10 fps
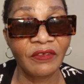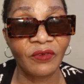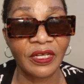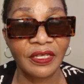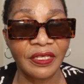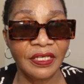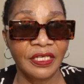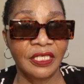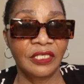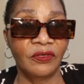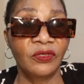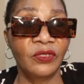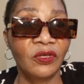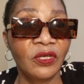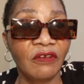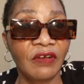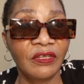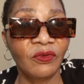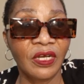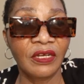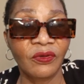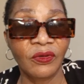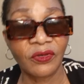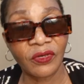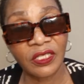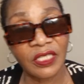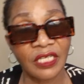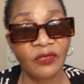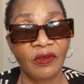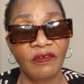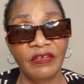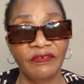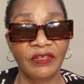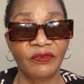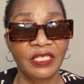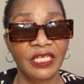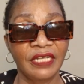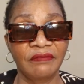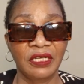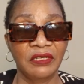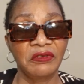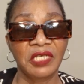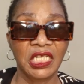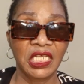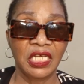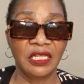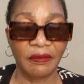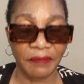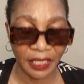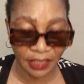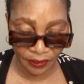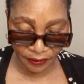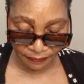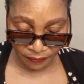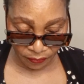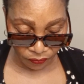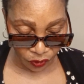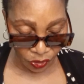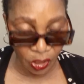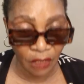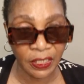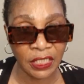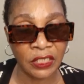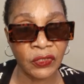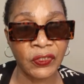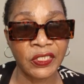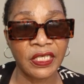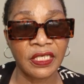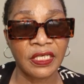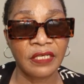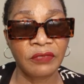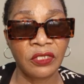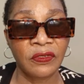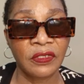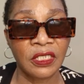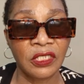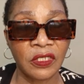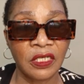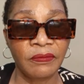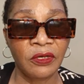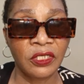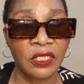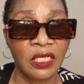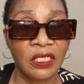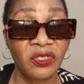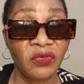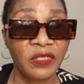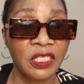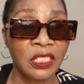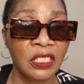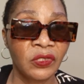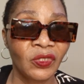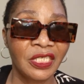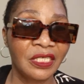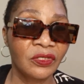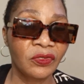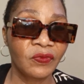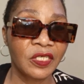So you're the only one you can control is that your wife and your child, but not any other person. So I want us to check because he talked about so many things which does not make sense